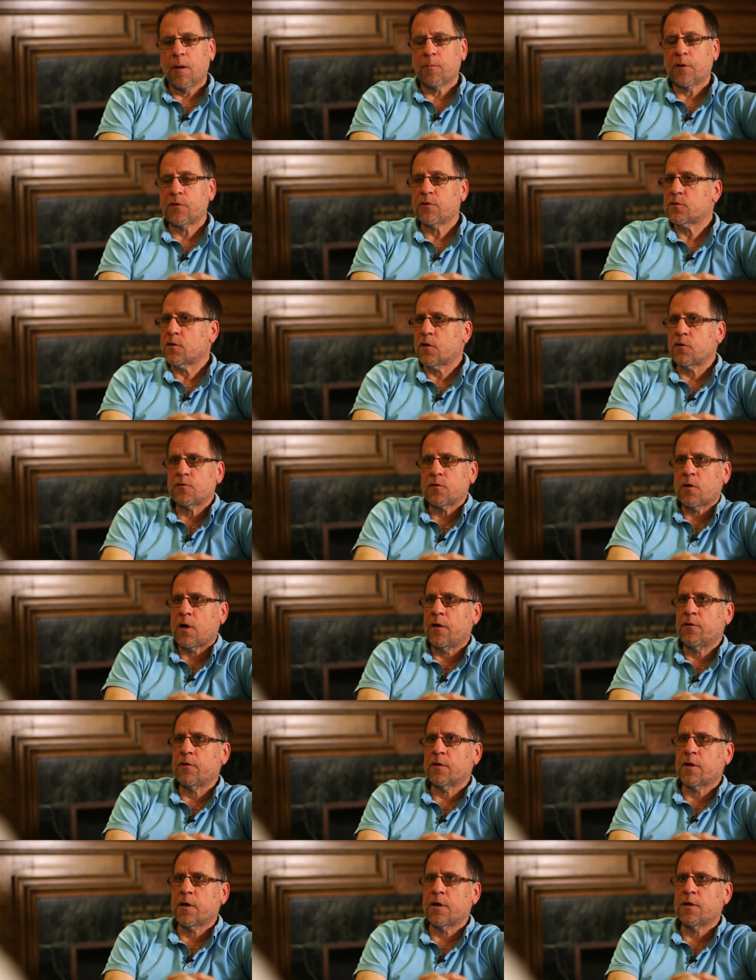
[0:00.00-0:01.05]
But there's also
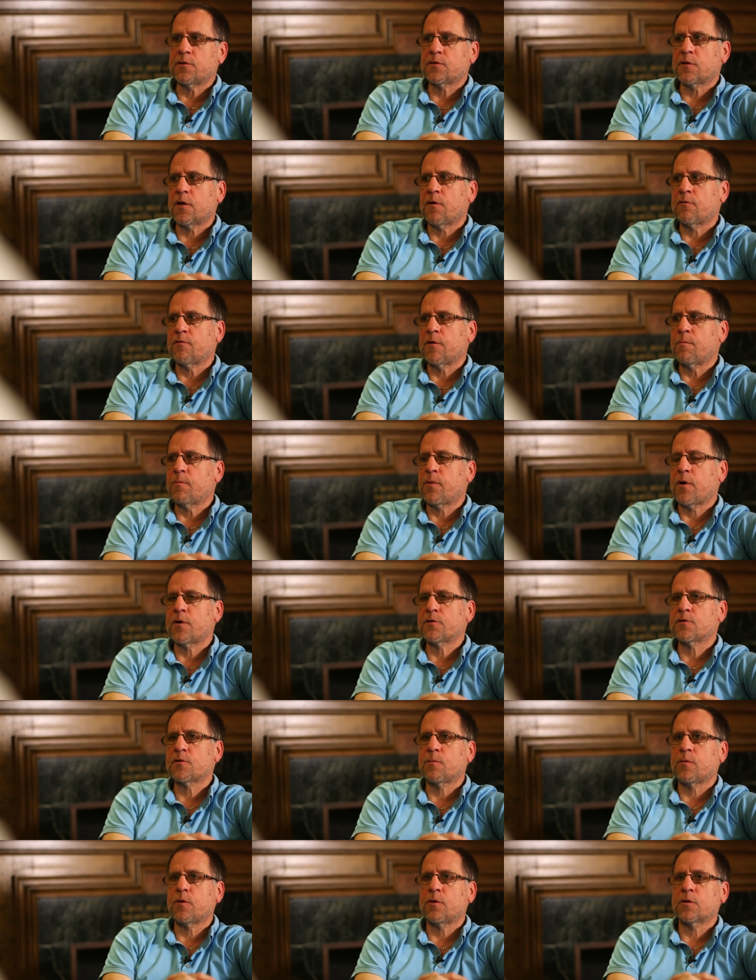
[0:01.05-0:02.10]
other kinds of
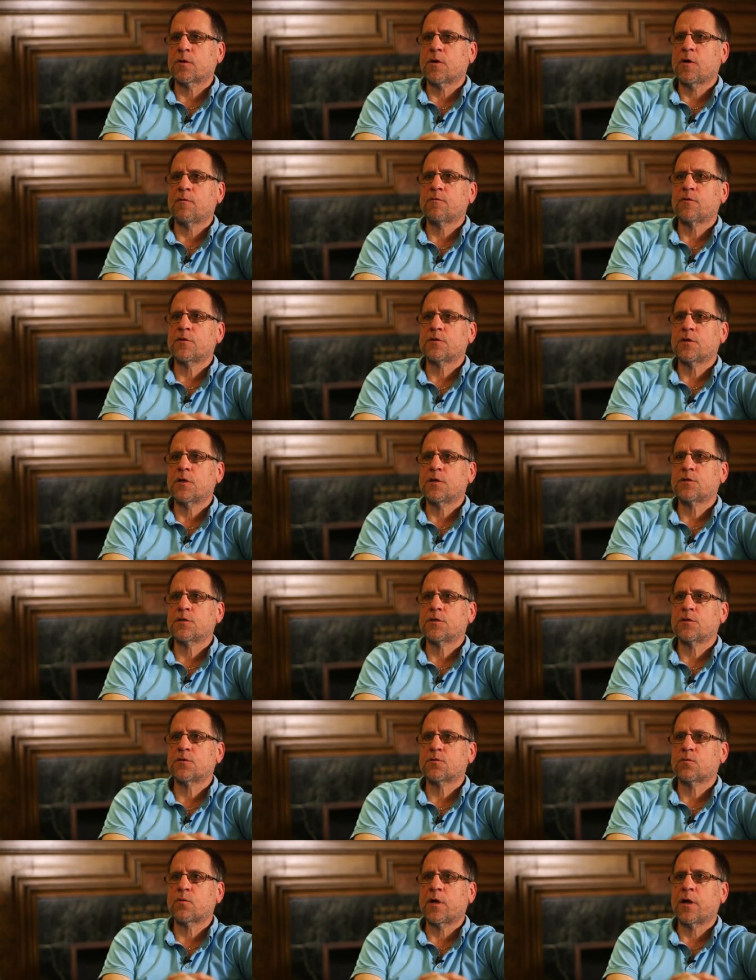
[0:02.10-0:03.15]
impossible
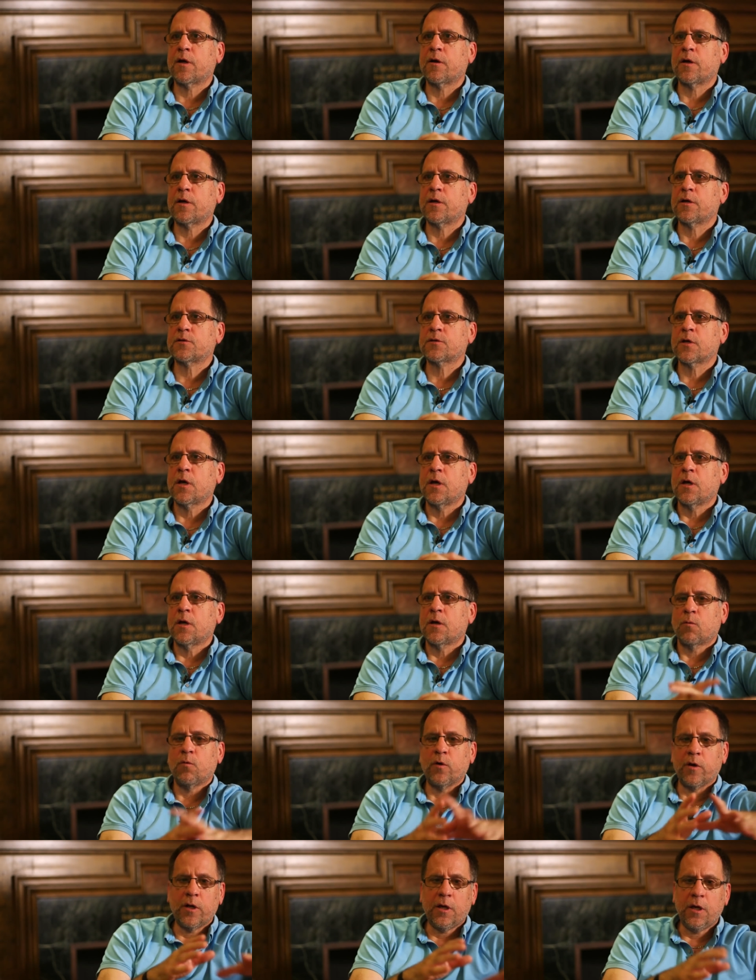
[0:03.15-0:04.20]
conversations, whereas
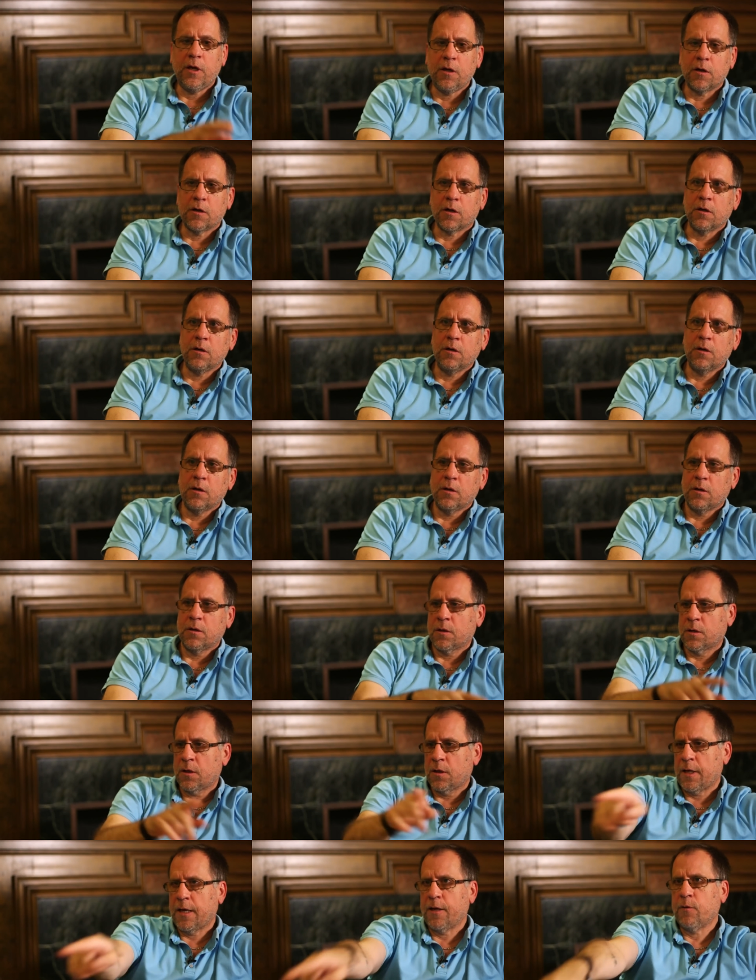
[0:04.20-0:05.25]
we're here,
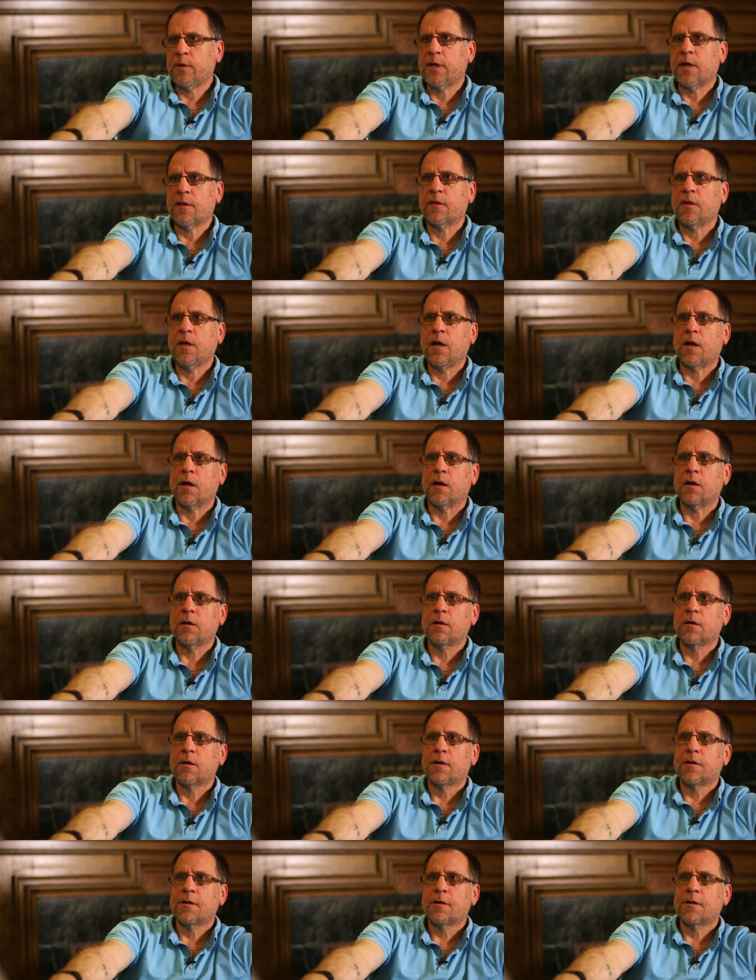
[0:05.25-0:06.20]
and how do we get there?